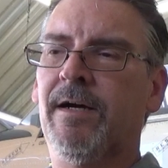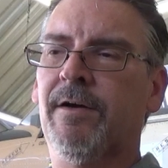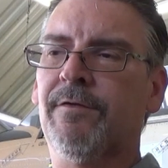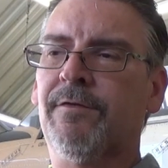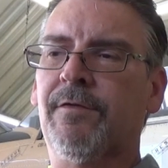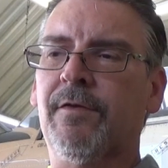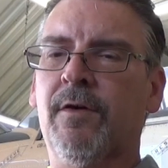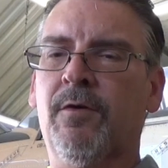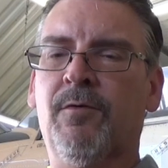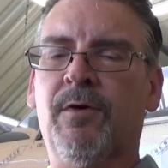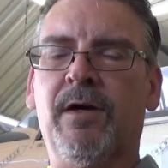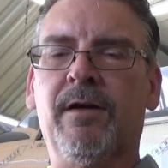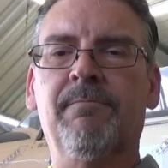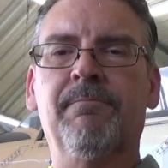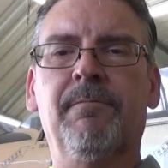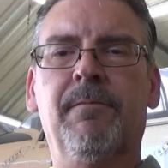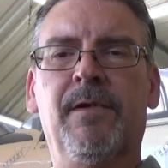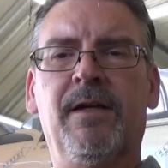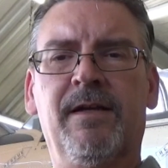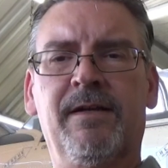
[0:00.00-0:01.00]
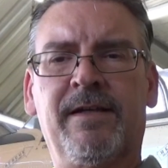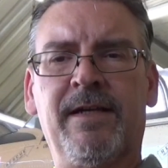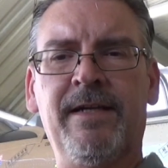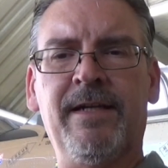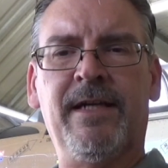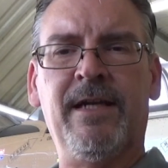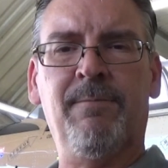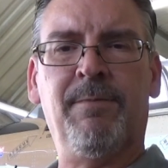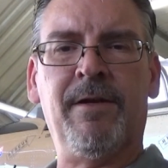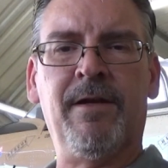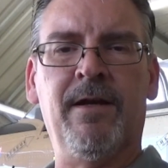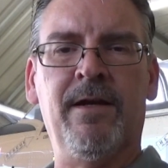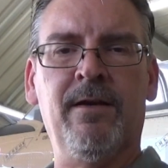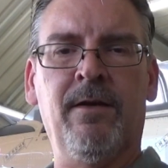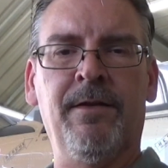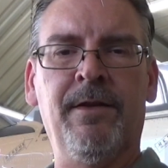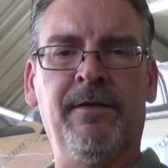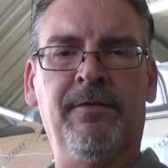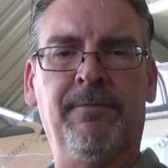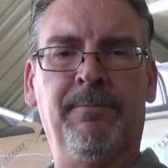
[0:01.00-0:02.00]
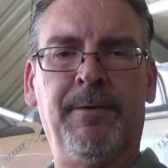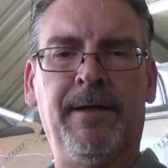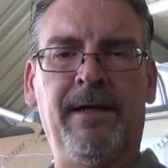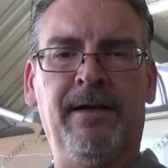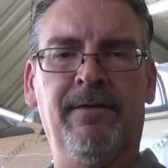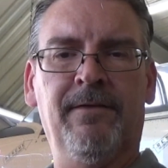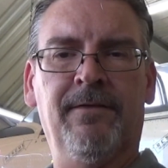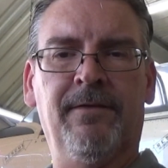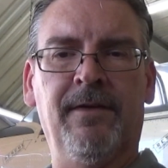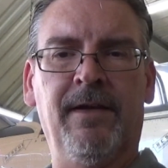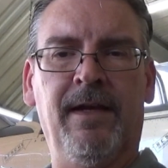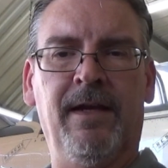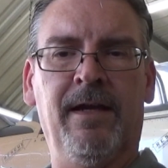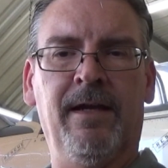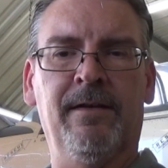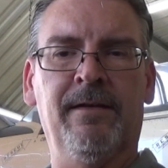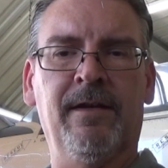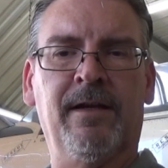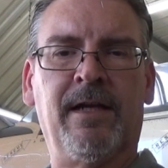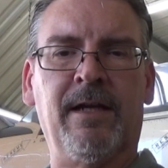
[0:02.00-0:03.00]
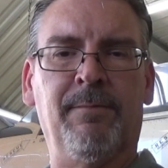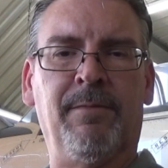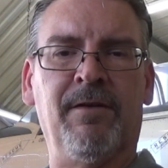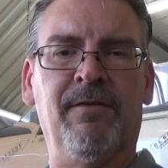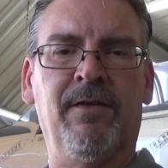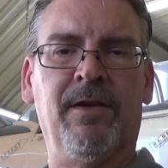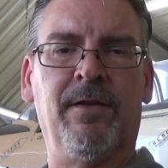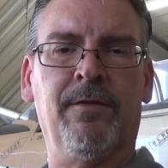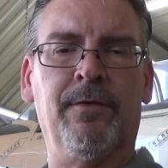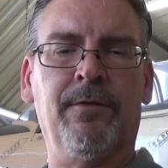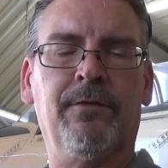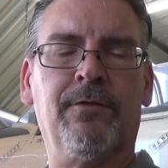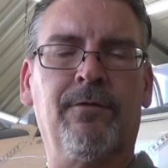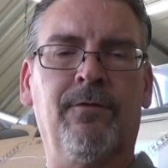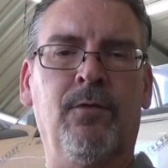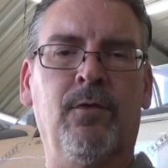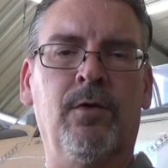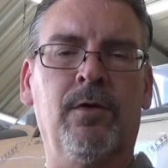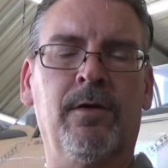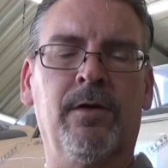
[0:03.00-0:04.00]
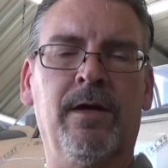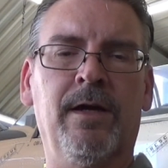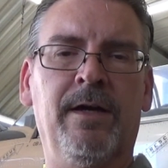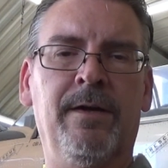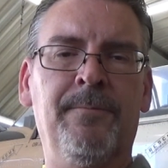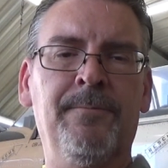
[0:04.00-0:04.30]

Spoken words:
So kind of keep an eye on this space and a couple of others for